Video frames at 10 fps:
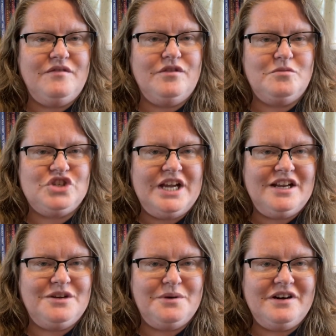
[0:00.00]
from
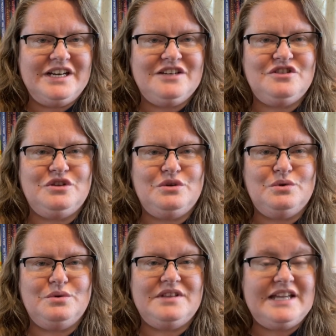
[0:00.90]
January
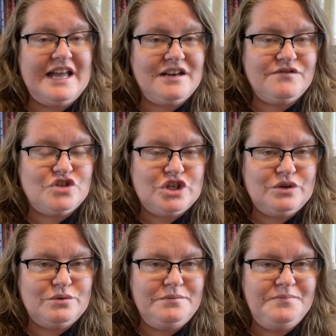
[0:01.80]
to the end of
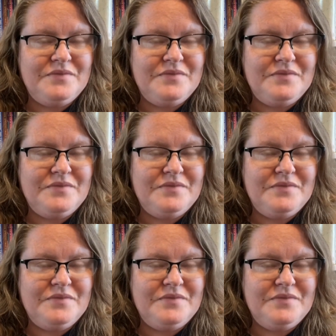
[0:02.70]
June,